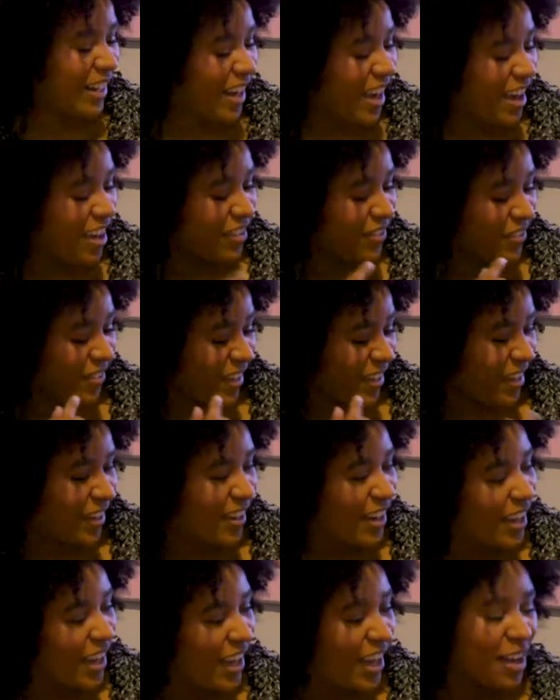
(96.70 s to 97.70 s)
I have
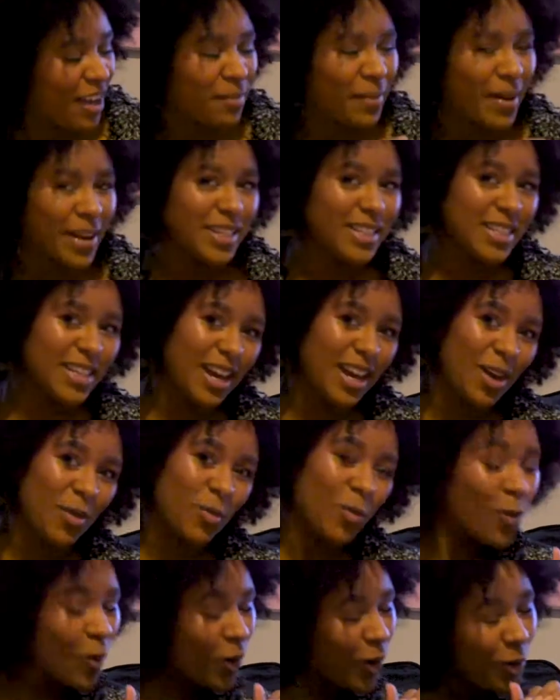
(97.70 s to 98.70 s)
Here I Am by
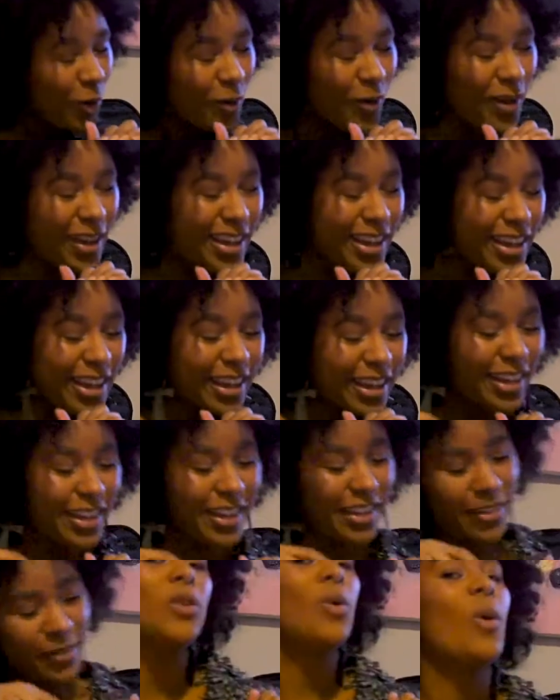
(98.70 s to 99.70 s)
Dionne Warwick.
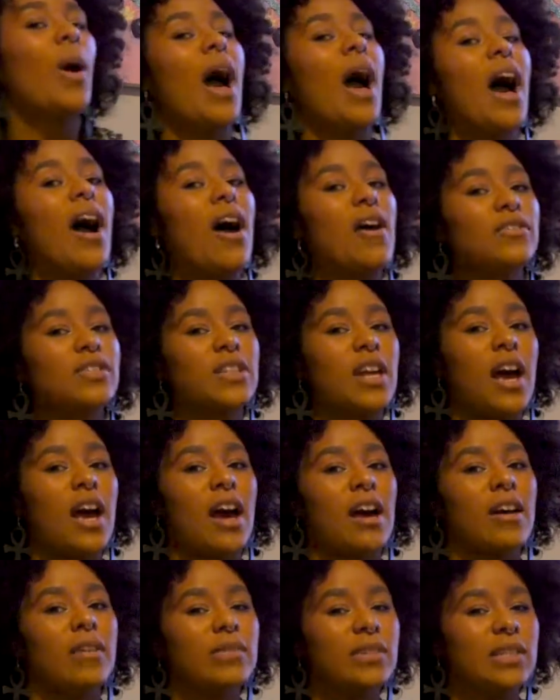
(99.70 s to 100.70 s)
You have to
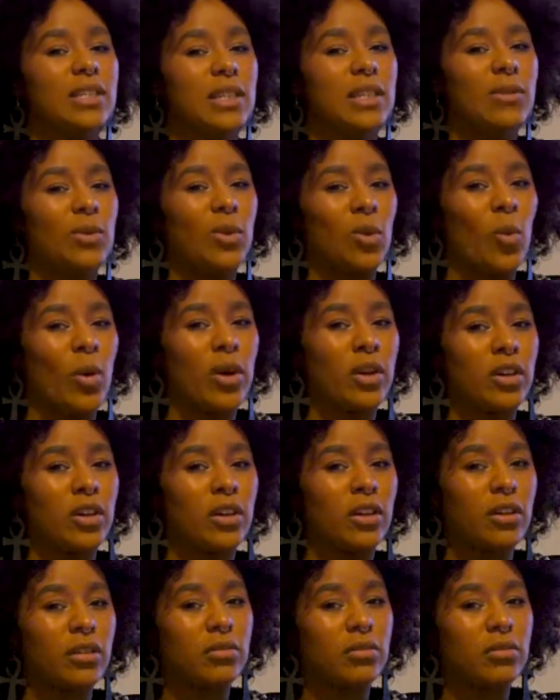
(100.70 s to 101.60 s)
have Stevie Wonder.